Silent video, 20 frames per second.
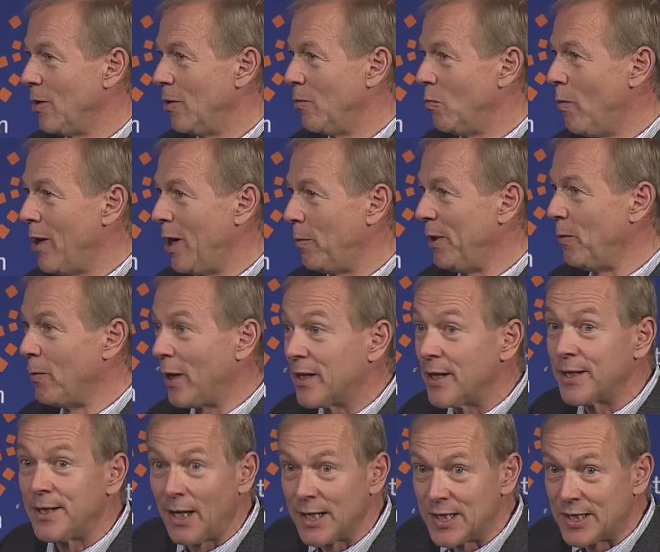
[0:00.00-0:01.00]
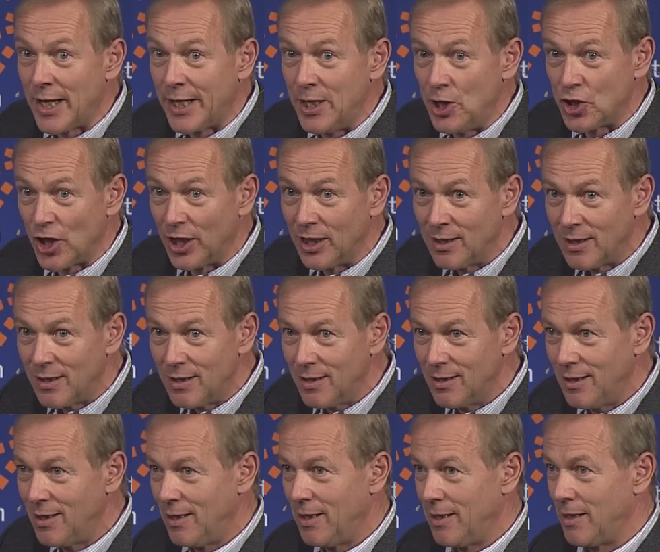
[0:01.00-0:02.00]
where we recognize danger.
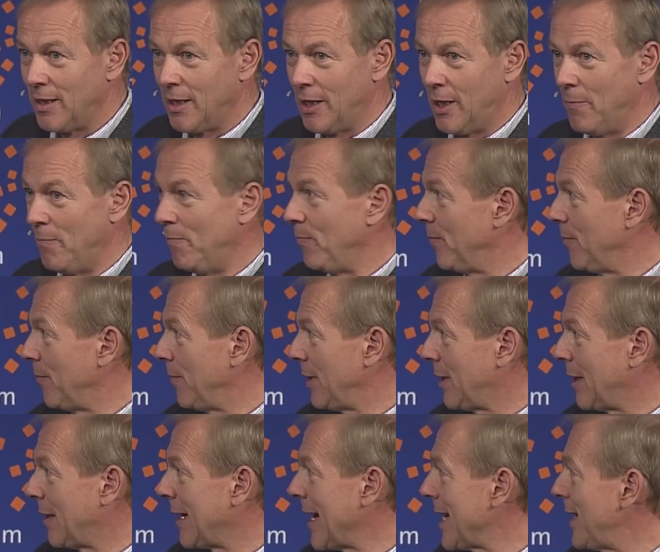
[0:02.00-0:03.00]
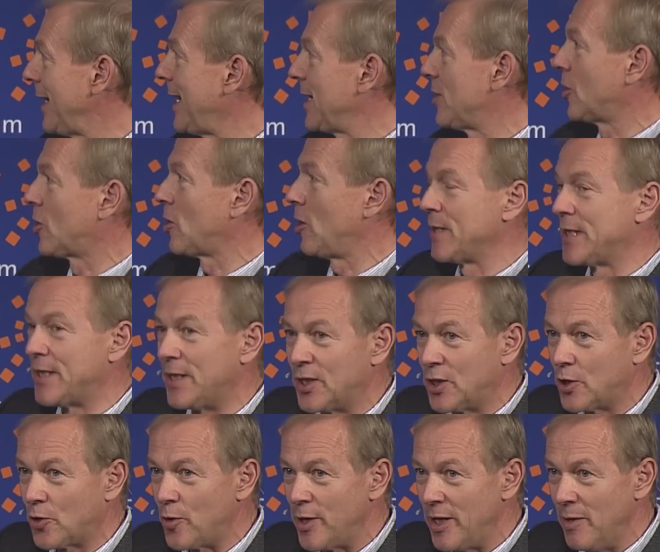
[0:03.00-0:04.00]
Can I get across this
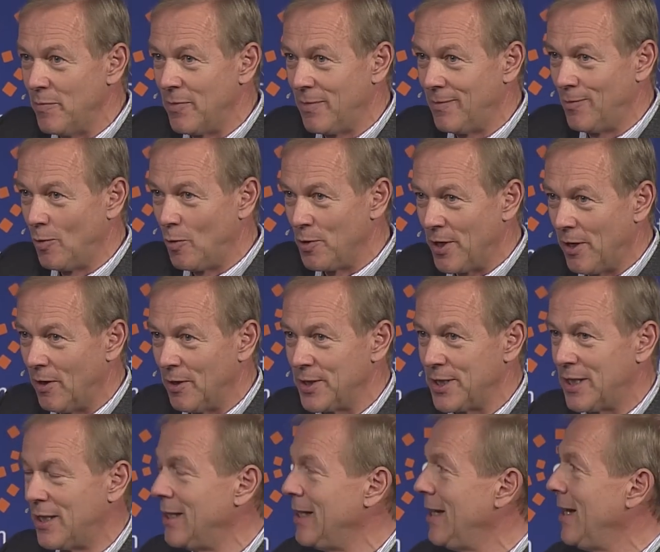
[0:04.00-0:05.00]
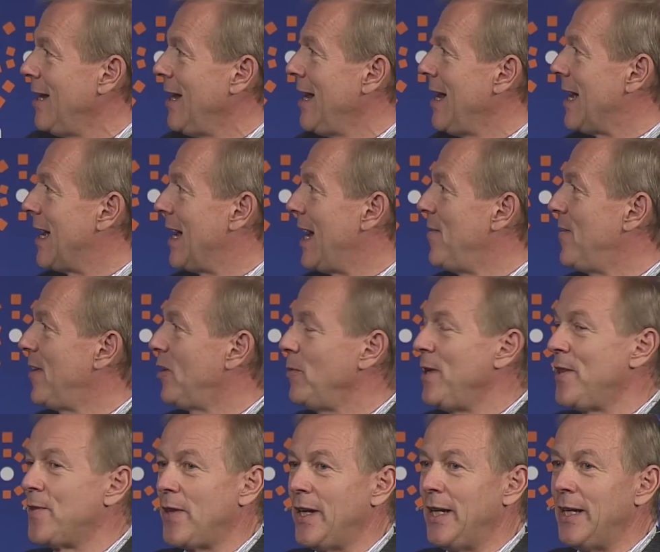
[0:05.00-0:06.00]
stream or not? And then
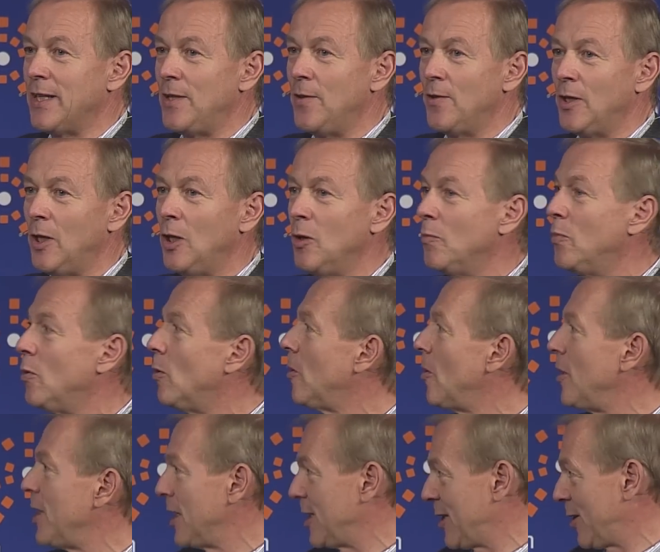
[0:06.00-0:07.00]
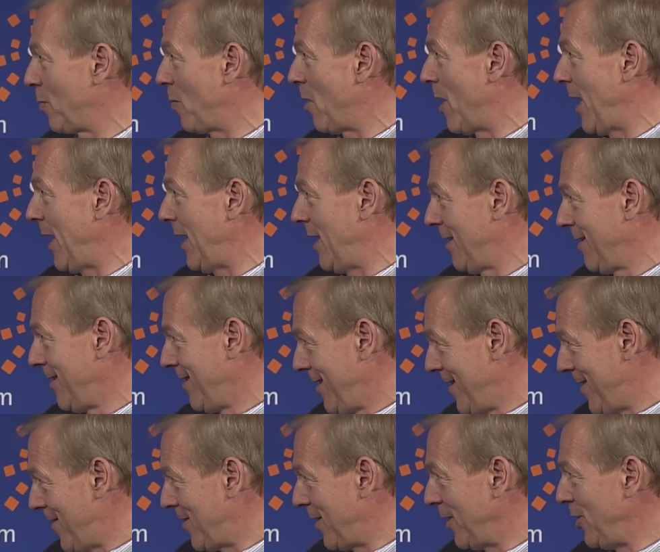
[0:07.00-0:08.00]
we think in the laborious way
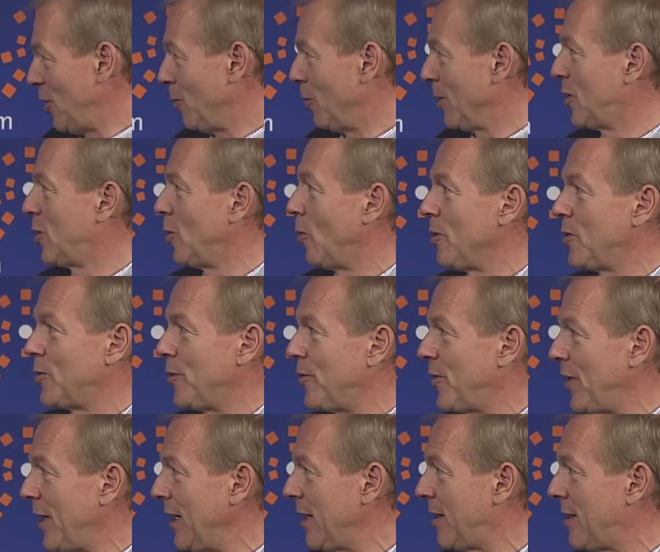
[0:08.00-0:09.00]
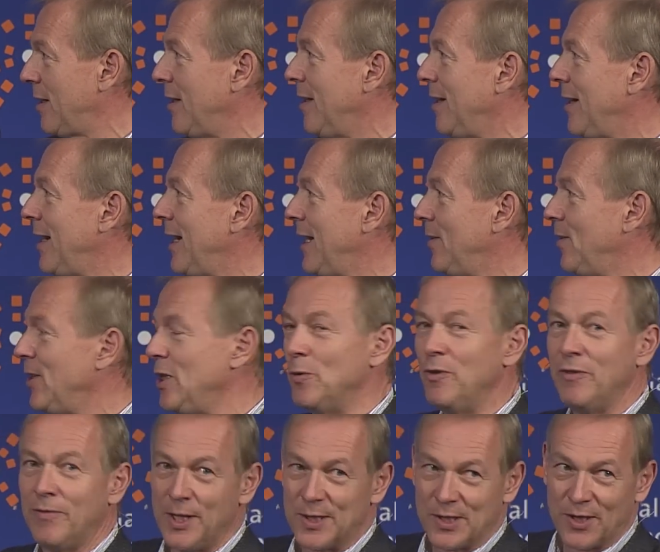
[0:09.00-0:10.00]
that you are taught to think in the
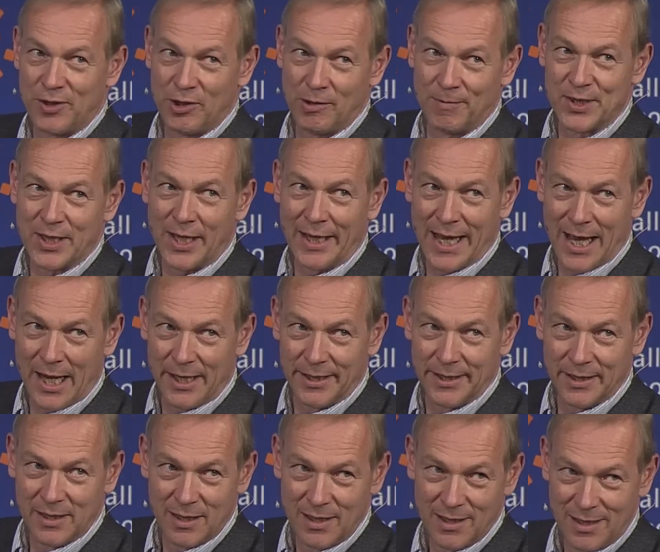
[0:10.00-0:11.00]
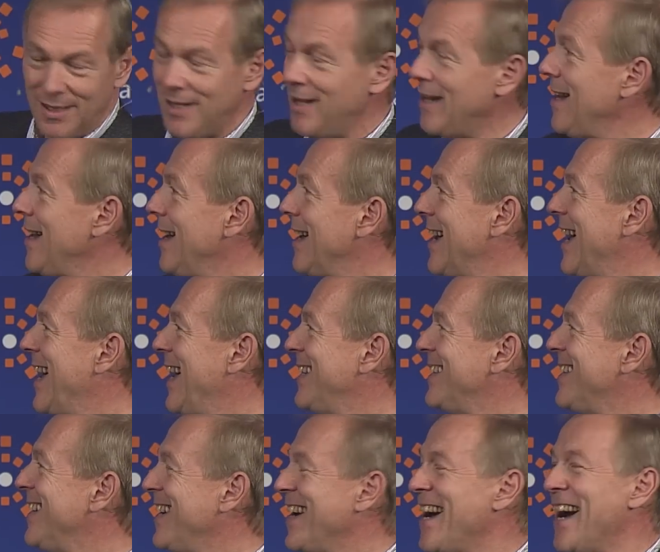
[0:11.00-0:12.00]
University of St. Gallen.
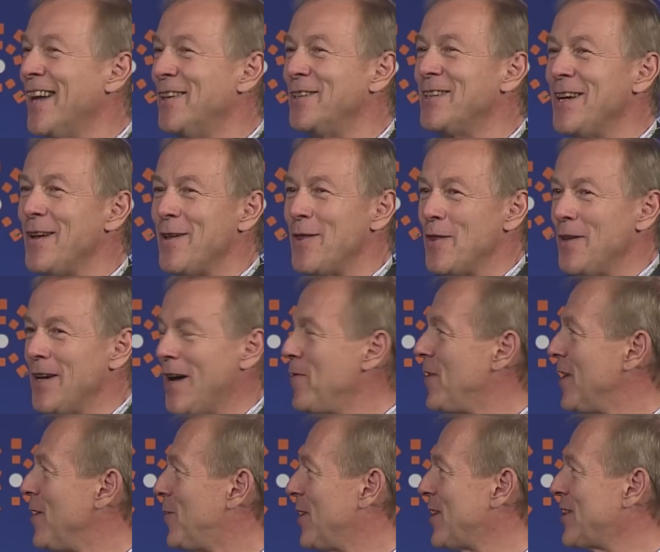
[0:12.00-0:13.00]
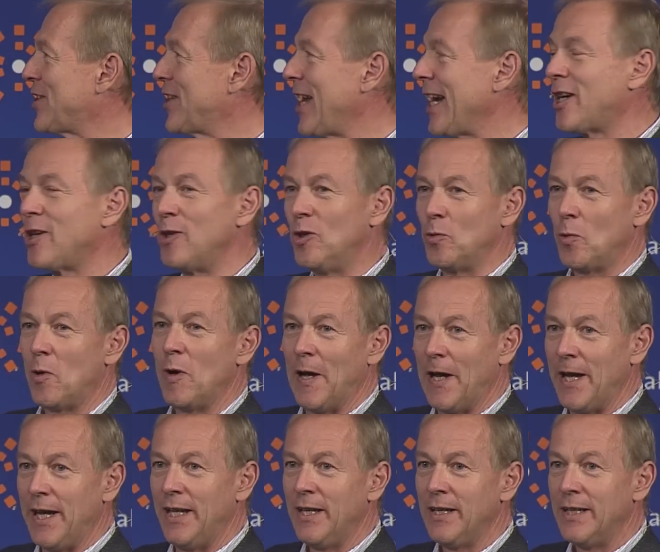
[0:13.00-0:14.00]
And the second
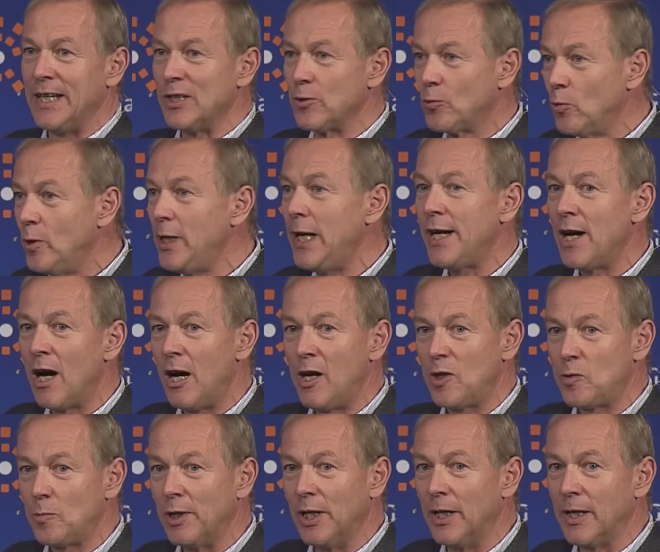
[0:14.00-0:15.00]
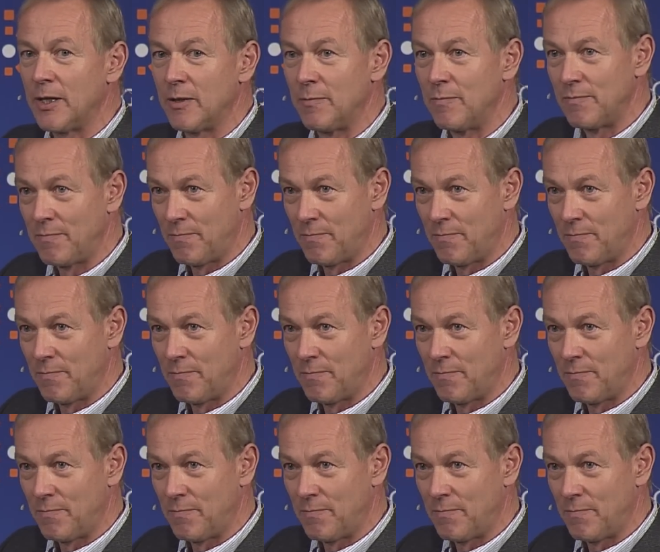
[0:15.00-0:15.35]
way is really hard work.